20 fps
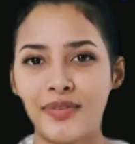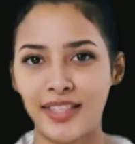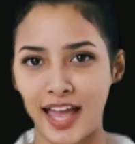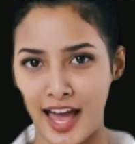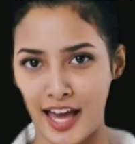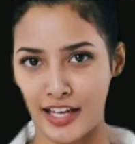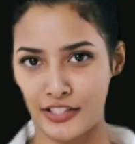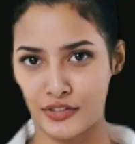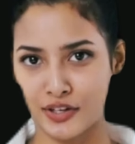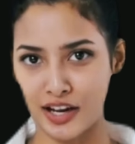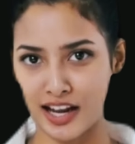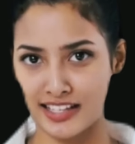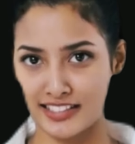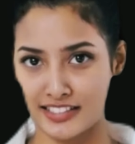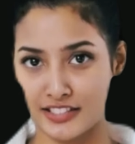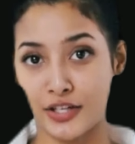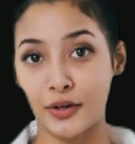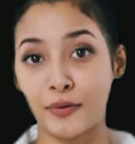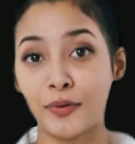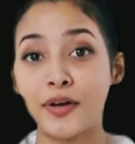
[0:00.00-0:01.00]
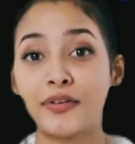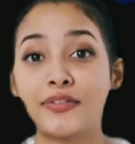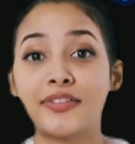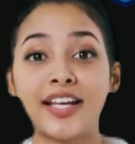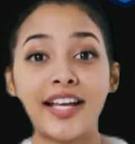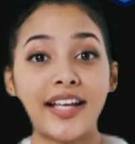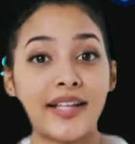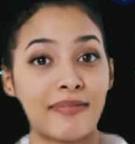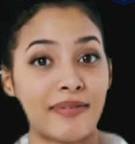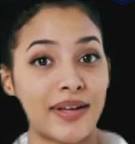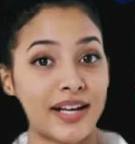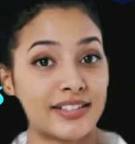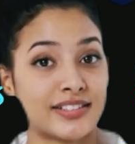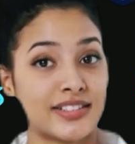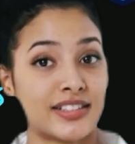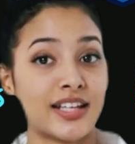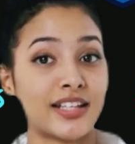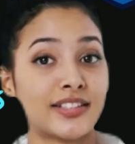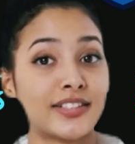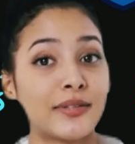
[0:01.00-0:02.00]
Azure SQL
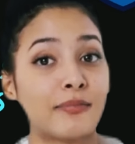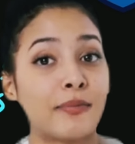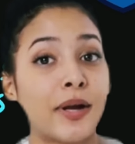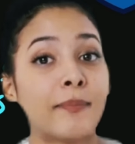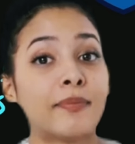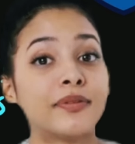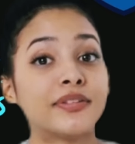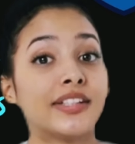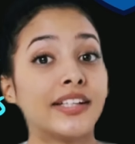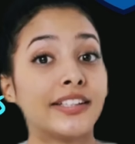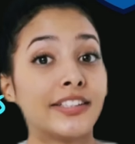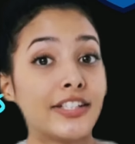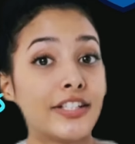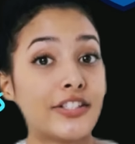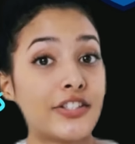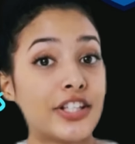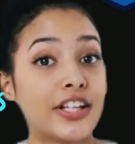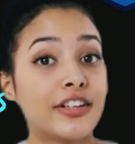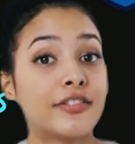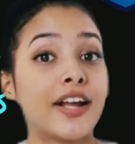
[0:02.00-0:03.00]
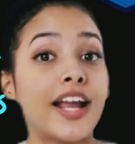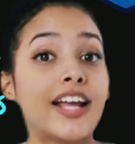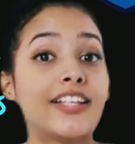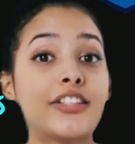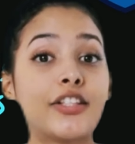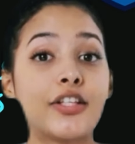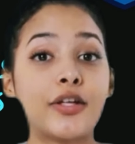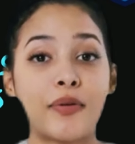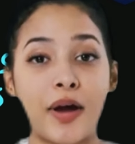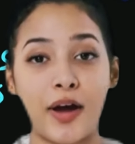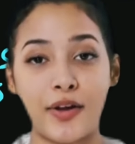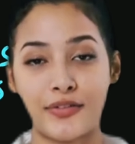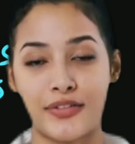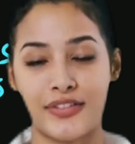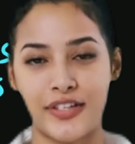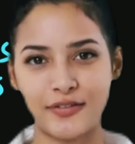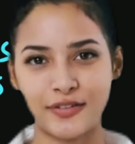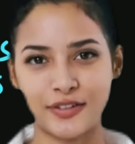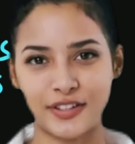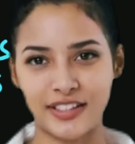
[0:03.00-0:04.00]
Database is a representation of SQL
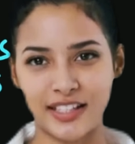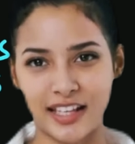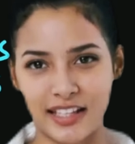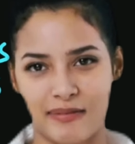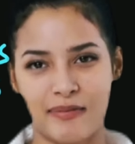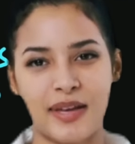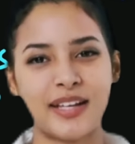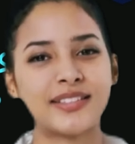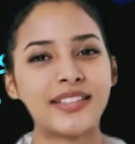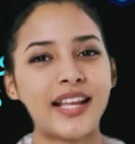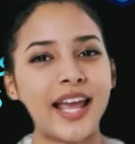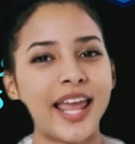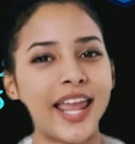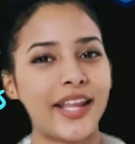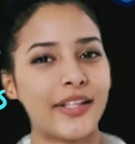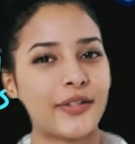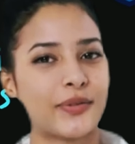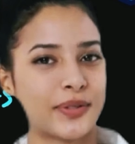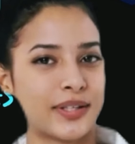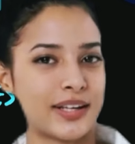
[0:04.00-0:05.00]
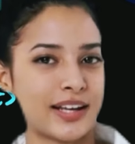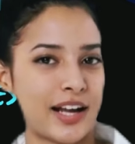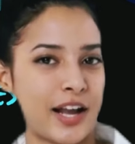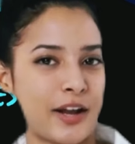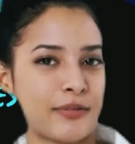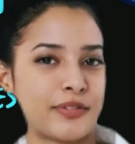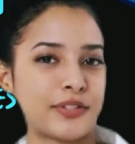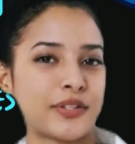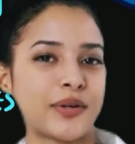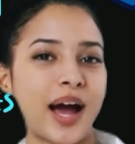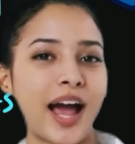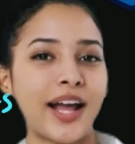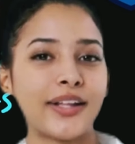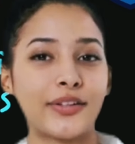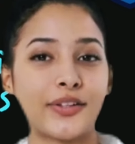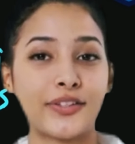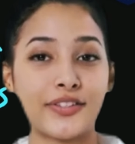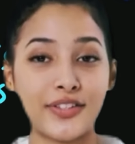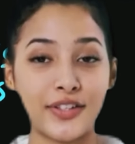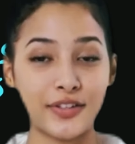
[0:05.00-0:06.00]
Server Database, and when it comes to
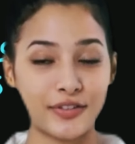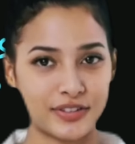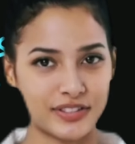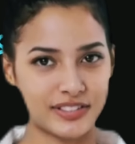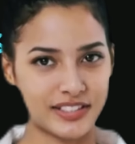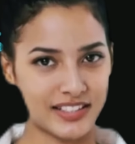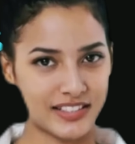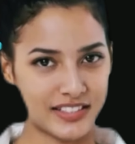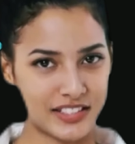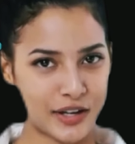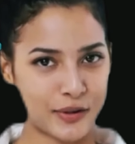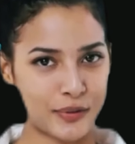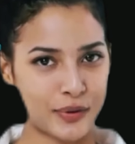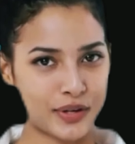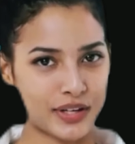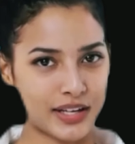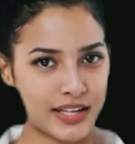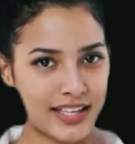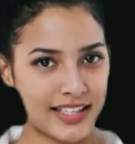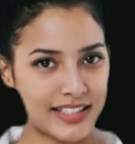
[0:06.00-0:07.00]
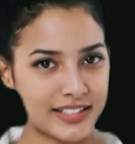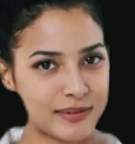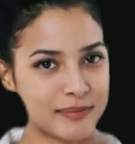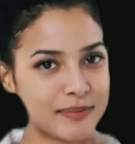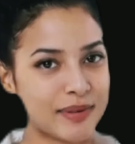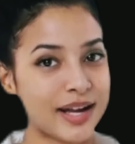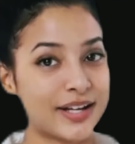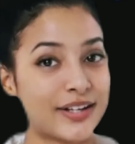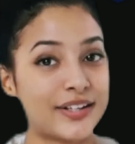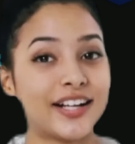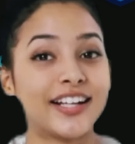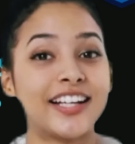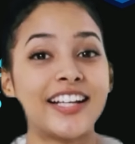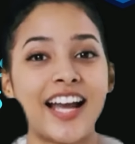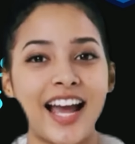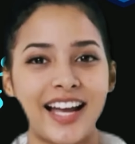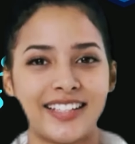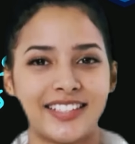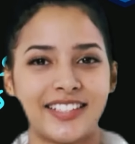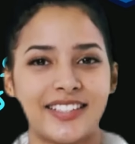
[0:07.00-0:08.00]
other services, they were either migrated
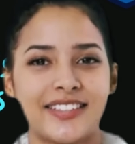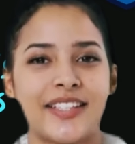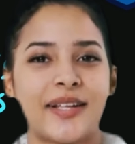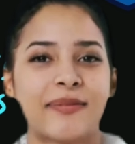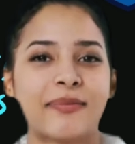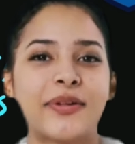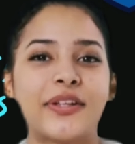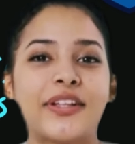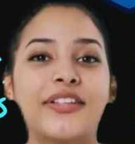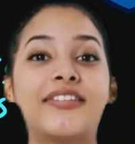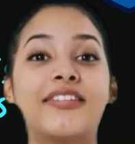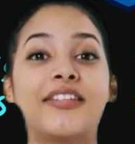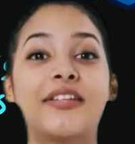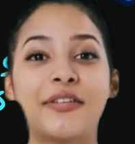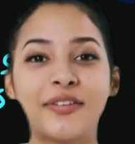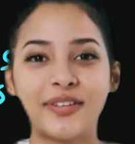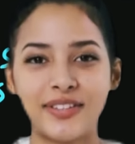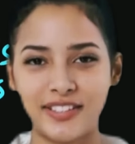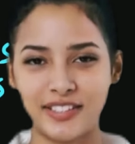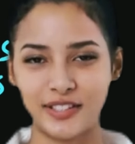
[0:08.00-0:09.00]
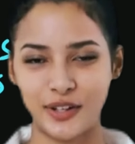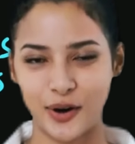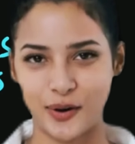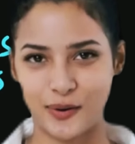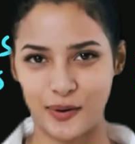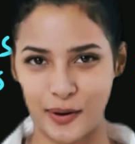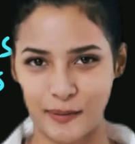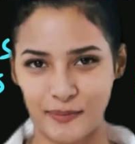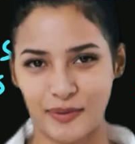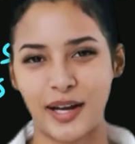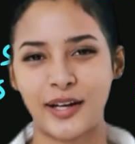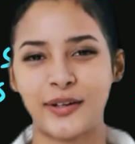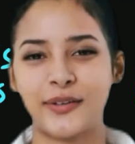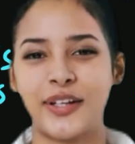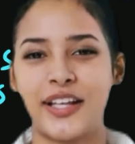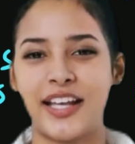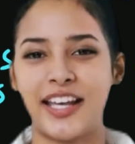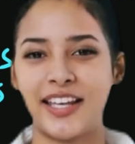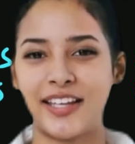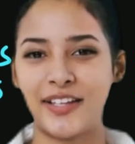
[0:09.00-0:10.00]
as a similar service or
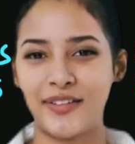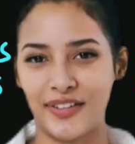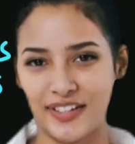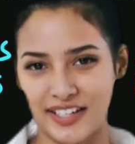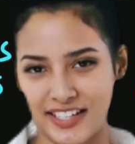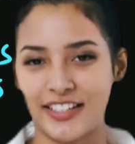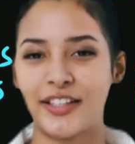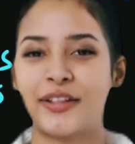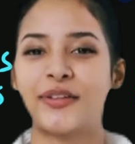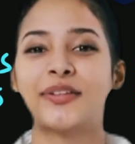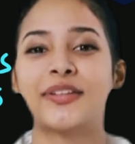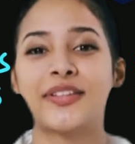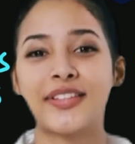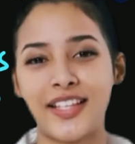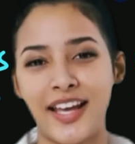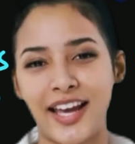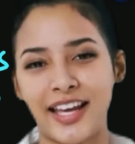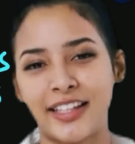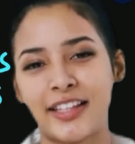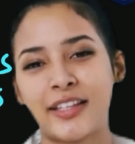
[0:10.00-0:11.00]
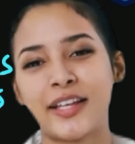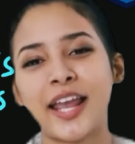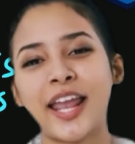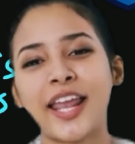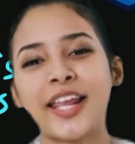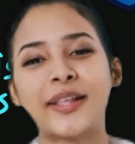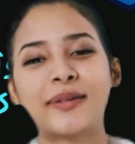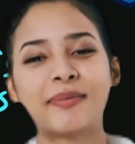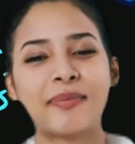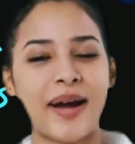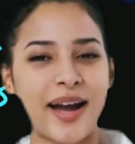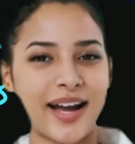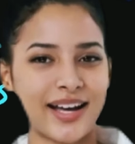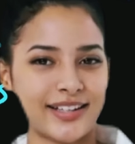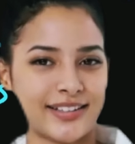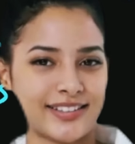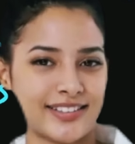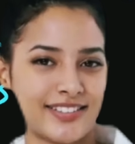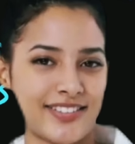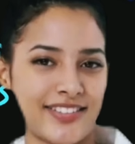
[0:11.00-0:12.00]
recreated with a new design in
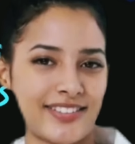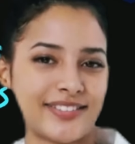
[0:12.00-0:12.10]
mind.